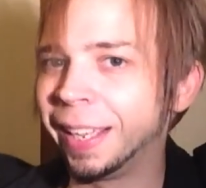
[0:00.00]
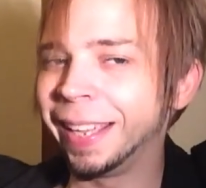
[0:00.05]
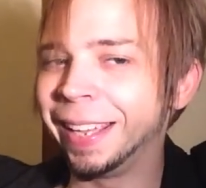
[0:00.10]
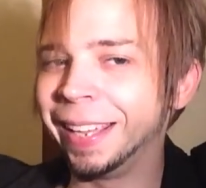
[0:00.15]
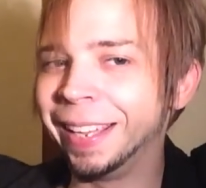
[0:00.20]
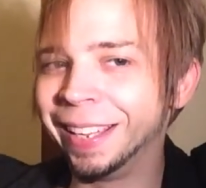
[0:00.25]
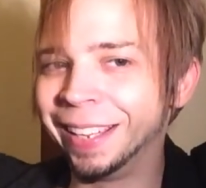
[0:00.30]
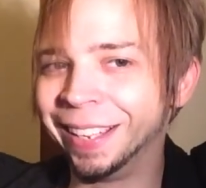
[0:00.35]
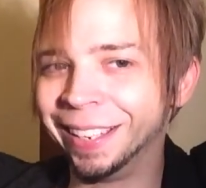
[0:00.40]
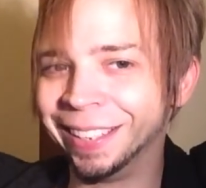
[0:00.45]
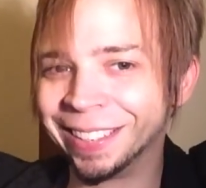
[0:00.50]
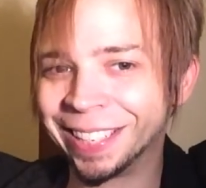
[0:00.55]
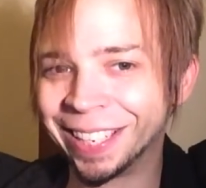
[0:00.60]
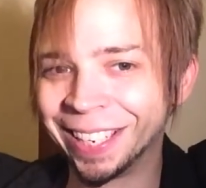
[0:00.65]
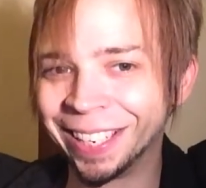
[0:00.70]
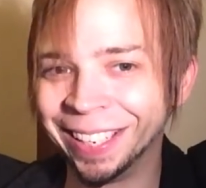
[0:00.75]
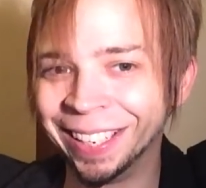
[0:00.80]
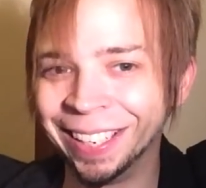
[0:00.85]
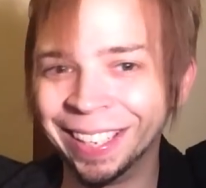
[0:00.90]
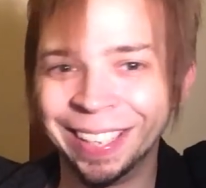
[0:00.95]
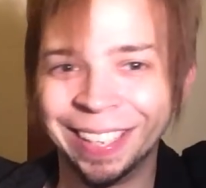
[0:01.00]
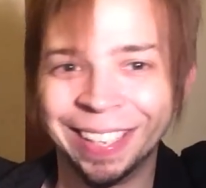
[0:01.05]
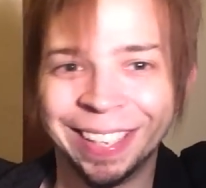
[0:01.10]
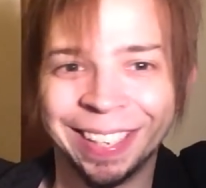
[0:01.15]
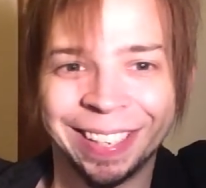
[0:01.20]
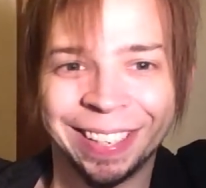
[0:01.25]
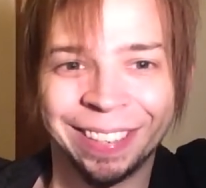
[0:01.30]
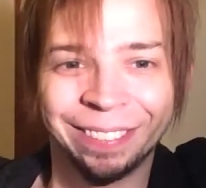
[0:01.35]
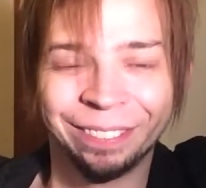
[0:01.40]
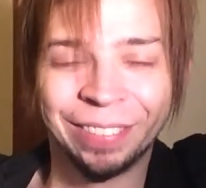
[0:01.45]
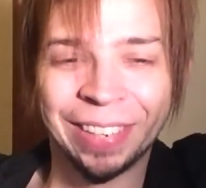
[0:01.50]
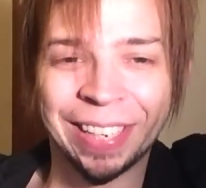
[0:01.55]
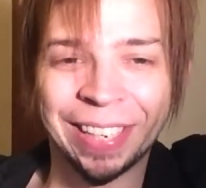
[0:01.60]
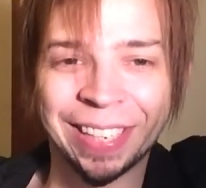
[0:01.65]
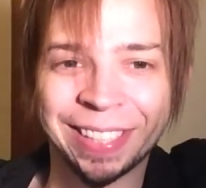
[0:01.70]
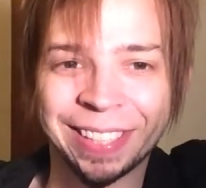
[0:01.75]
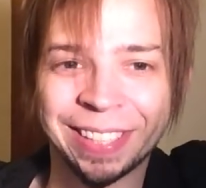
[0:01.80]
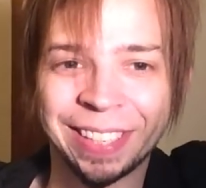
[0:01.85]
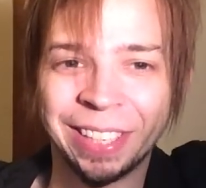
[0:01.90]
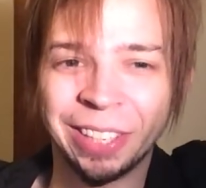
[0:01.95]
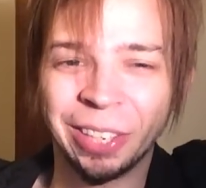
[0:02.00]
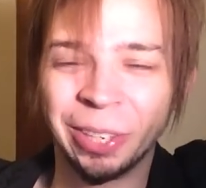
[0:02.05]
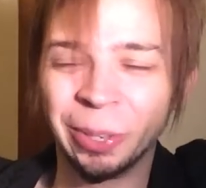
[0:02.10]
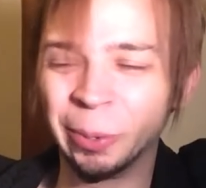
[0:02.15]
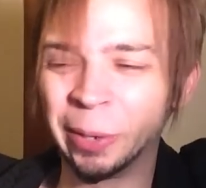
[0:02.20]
And but we